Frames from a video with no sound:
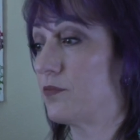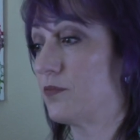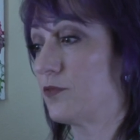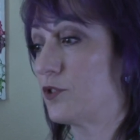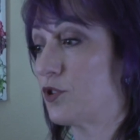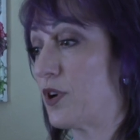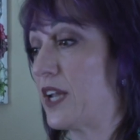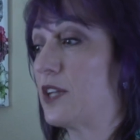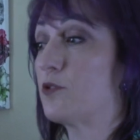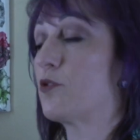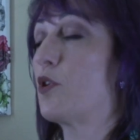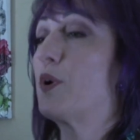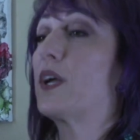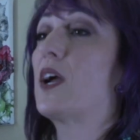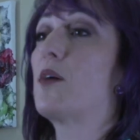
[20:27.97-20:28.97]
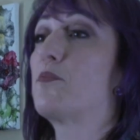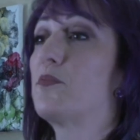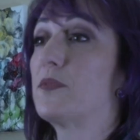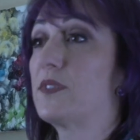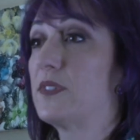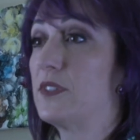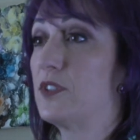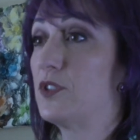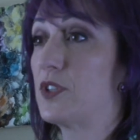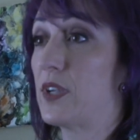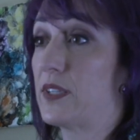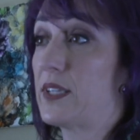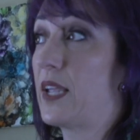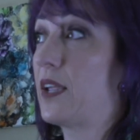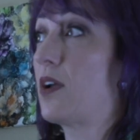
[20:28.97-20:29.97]
trained growing up
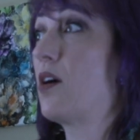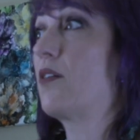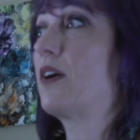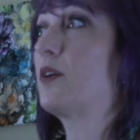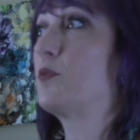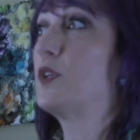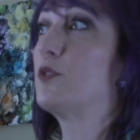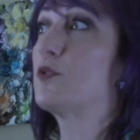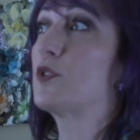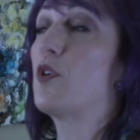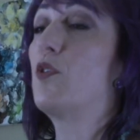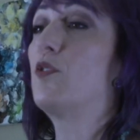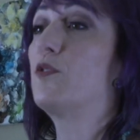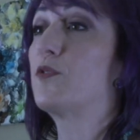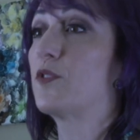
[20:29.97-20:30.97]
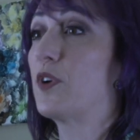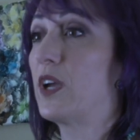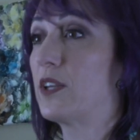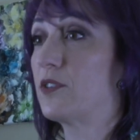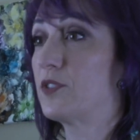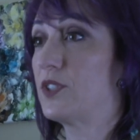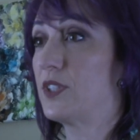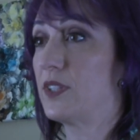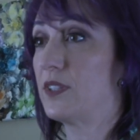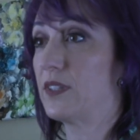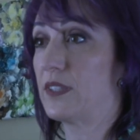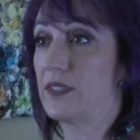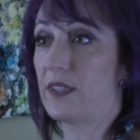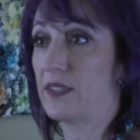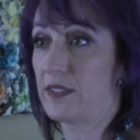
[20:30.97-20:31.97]
saying, all right, we use coal for energy,
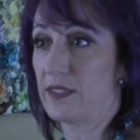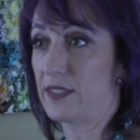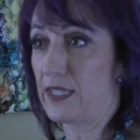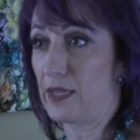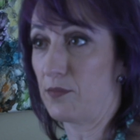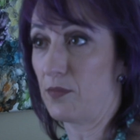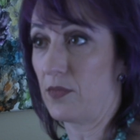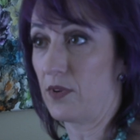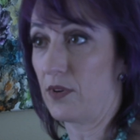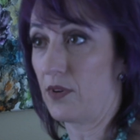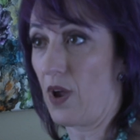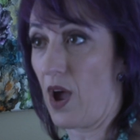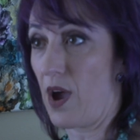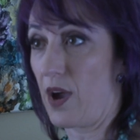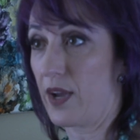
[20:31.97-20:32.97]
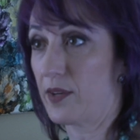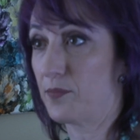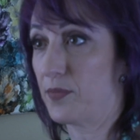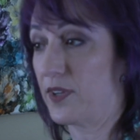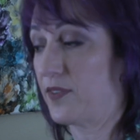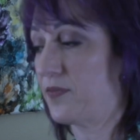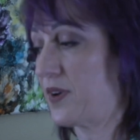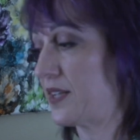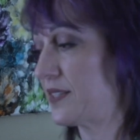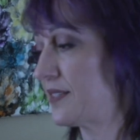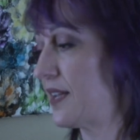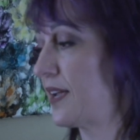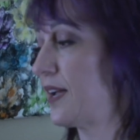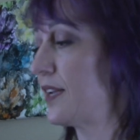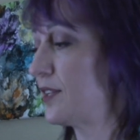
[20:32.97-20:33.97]
it doesn't seem odd. But if I
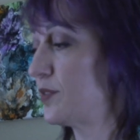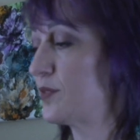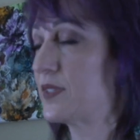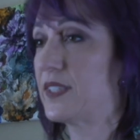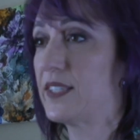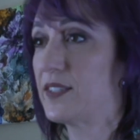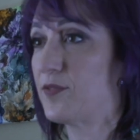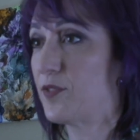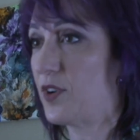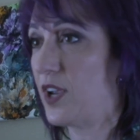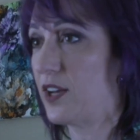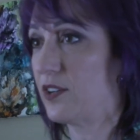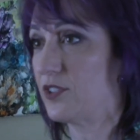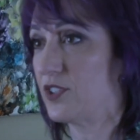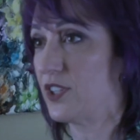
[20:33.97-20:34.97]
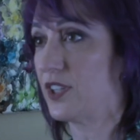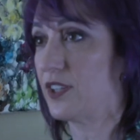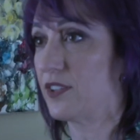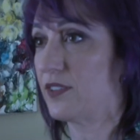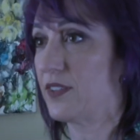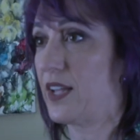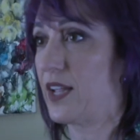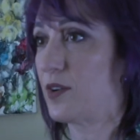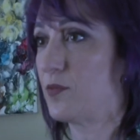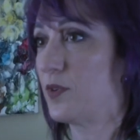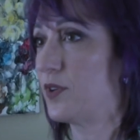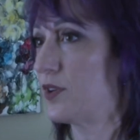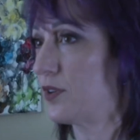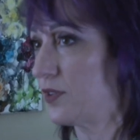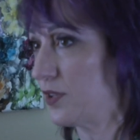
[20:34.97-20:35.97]
say I use this for energy, you're like, well,
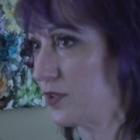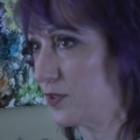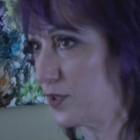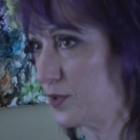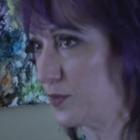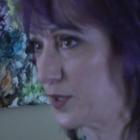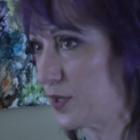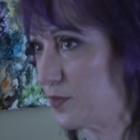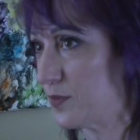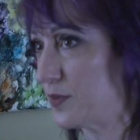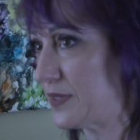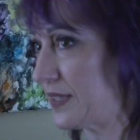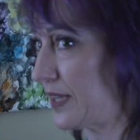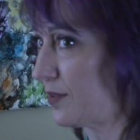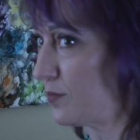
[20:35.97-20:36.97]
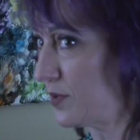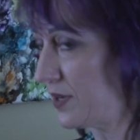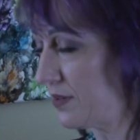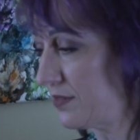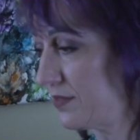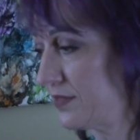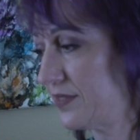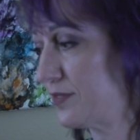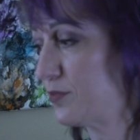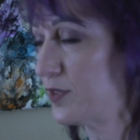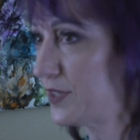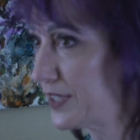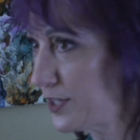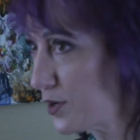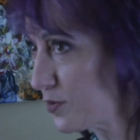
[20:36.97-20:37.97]
you're a little Lulu. It's like, well, it's
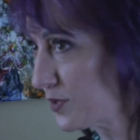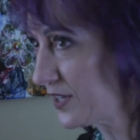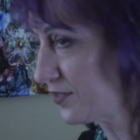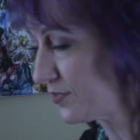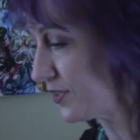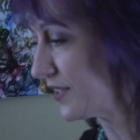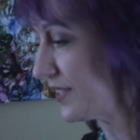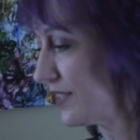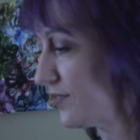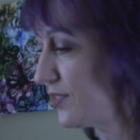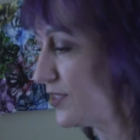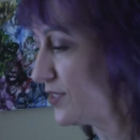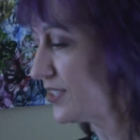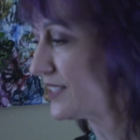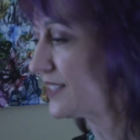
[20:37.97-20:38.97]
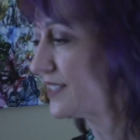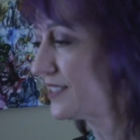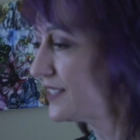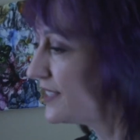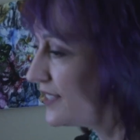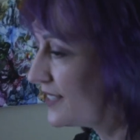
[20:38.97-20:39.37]
really no different. If you just,